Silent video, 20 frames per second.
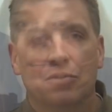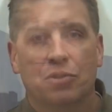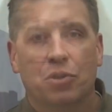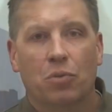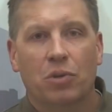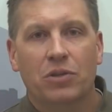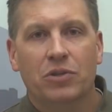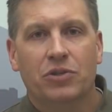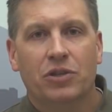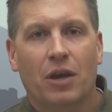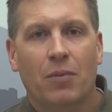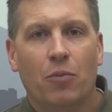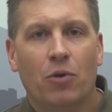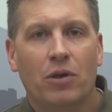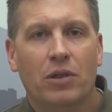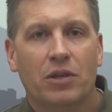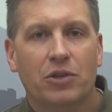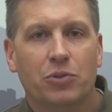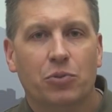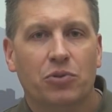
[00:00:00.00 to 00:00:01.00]
So in
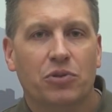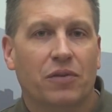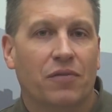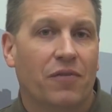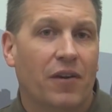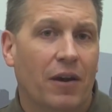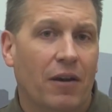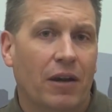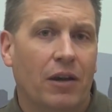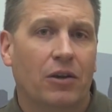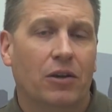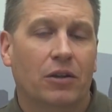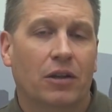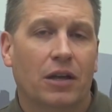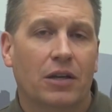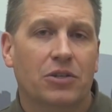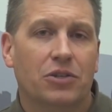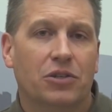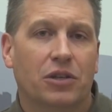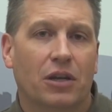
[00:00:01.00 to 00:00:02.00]
summary, this was a very good
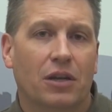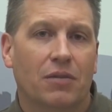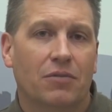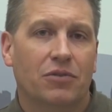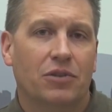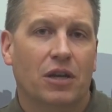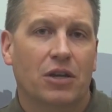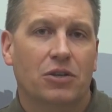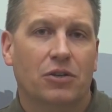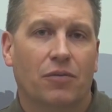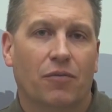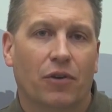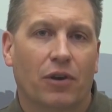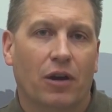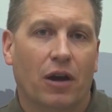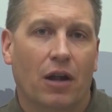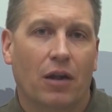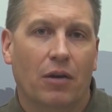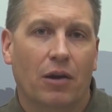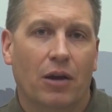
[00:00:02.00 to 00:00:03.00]
legislative session for
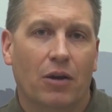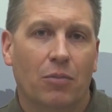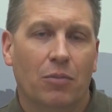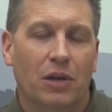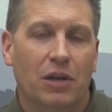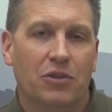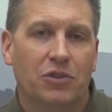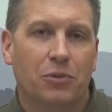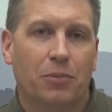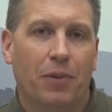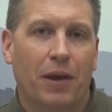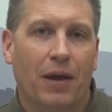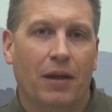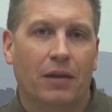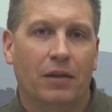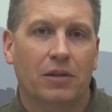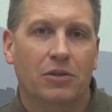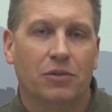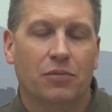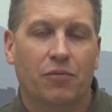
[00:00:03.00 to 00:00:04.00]
Colorado
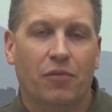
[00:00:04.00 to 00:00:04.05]
municipalities.